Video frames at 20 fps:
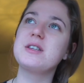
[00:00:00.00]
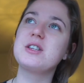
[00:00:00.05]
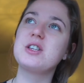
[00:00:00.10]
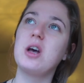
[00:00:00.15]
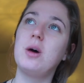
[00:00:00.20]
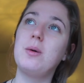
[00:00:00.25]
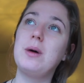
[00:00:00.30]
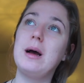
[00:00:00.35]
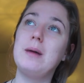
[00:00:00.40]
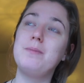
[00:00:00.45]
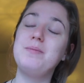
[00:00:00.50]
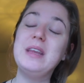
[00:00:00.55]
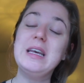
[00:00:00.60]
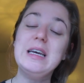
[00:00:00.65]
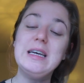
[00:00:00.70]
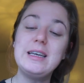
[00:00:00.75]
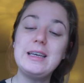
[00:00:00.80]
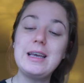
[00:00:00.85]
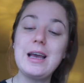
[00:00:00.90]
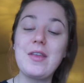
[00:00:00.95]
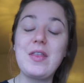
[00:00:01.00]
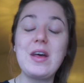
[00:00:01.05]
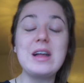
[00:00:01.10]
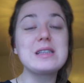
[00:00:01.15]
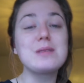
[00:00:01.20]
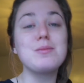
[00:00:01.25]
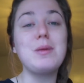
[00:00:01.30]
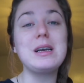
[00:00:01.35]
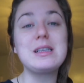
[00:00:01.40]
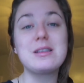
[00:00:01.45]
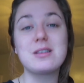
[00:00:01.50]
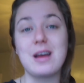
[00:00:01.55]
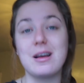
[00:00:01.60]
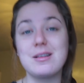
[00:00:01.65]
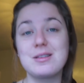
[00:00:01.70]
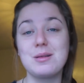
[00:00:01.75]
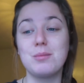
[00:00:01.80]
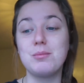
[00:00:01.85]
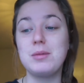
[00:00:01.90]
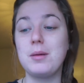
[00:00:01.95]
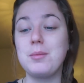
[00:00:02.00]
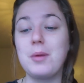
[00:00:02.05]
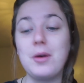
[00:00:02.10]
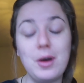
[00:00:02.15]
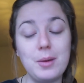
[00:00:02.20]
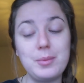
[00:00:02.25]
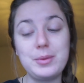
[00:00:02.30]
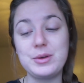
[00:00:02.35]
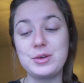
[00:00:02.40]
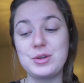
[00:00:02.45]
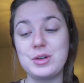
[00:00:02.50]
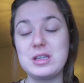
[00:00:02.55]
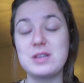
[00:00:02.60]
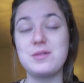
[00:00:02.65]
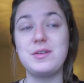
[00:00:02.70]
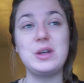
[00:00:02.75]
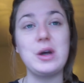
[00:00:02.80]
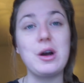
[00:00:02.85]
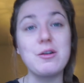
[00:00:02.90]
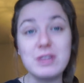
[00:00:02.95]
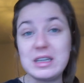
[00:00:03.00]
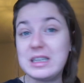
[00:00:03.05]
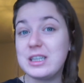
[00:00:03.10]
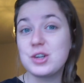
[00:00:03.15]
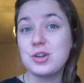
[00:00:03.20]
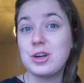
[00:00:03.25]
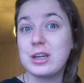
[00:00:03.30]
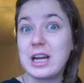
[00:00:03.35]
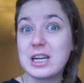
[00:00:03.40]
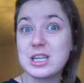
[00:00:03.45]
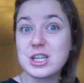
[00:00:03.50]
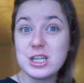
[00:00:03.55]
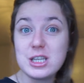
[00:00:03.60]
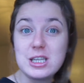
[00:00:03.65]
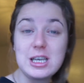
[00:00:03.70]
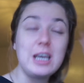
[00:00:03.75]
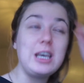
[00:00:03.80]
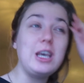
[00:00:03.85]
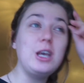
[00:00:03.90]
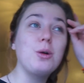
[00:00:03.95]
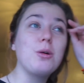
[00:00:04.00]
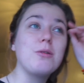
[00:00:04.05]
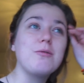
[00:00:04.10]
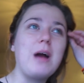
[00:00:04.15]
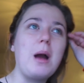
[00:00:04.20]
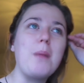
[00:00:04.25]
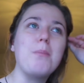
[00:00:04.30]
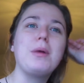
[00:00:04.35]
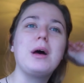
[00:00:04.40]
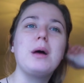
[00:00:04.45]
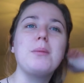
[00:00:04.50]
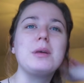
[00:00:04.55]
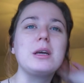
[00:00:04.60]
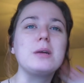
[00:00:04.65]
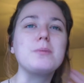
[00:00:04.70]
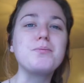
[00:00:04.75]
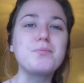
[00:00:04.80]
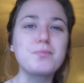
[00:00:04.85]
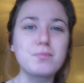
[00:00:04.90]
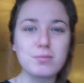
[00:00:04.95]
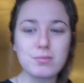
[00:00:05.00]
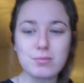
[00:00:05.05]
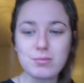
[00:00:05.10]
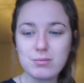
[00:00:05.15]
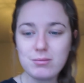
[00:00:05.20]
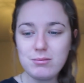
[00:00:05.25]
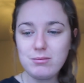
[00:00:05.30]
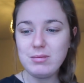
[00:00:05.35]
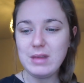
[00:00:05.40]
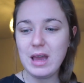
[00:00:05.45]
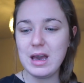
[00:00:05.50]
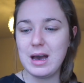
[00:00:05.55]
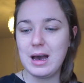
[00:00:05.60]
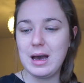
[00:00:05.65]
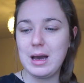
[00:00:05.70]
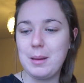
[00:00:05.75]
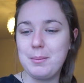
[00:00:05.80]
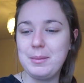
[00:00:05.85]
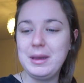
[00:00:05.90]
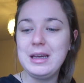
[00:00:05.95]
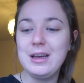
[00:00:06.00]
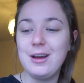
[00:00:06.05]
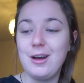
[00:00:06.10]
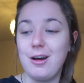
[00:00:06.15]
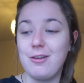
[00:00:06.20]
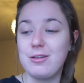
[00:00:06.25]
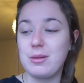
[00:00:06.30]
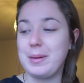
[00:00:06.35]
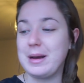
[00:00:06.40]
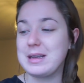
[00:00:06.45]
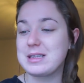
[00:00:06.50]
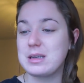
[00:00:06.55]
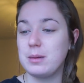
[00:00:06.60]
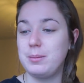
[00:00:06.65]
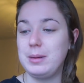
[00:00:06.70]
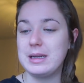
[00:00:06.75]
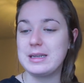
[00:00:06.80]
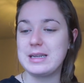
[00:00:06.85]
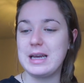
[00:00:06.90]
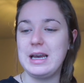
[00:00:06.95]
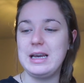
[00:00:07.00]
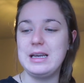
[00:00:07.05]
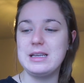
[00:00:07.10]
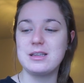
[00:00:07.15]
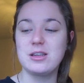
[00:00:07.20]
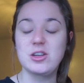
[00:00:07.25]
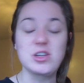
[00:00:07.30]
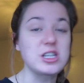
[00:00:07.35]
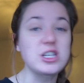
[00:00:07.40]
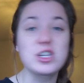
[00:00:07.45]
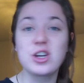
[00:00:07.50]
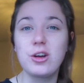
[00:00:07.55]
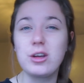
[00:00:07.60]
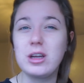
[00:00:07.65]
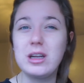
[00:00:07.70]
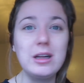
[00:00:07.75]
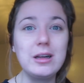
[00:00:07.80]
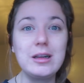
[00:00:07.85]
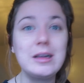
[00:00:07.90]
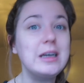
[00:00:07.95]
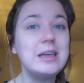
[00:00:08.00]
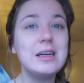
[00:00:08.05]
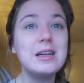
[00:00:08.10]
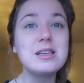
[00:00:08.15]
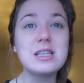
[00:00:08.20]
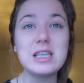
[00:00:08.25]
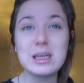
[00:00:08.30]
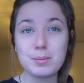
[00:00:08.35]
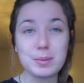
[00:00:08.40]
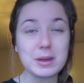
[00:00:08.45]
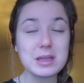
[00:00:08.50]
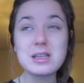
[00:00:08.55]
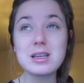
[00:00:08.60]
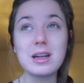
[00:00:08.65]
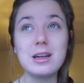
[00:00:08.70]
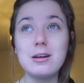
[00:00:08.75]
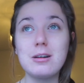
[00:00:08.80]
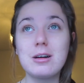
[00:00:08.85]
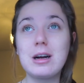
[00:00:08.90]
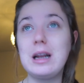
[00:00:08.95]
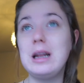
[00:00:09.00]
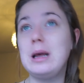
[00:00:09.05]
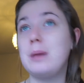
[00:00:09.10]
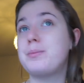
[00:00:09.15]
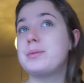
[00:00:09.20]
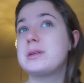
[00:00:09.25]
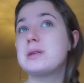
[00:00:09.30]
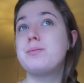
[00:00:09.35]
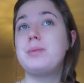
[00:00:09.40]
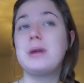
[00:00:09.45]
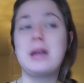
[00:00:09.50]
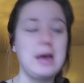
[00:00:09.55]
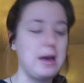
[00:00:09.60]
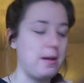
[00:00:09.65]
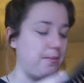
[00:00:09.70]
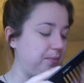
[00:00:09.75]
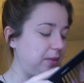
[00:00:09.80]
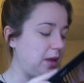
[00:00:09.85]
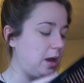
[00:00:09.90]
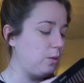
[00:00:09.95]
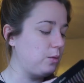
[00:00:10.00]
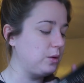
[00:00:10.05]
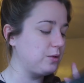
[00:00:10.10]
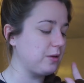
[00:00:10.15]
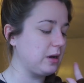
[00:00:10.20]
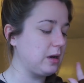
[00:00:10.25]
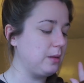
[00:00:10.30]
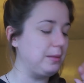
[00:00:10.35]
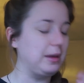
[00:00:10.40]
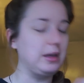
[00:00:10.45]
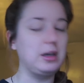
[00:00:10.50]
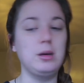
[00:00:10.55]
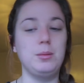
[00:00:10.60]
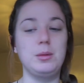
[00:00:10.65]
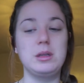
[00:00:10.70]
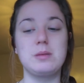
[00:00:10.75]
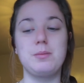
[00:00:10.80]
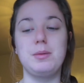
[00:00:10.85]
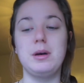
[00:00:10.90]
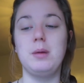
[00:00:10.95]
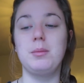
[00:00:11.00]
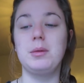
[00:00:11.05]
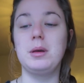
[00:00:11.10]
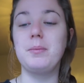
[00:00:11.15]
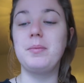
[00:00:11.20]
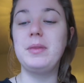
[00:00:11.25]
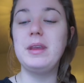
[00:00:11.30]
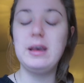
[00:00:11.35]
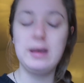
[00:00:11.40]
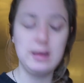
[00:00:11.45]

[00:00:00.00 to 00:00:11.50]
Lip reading: So yeah, that's my stance on Birmingham. I hope you enjoyed this video. I really enjoyed actually taking you around Birmingham over the past couple of days and just showing you little tidbits and little clips. But I would recommend coming to Birmingham.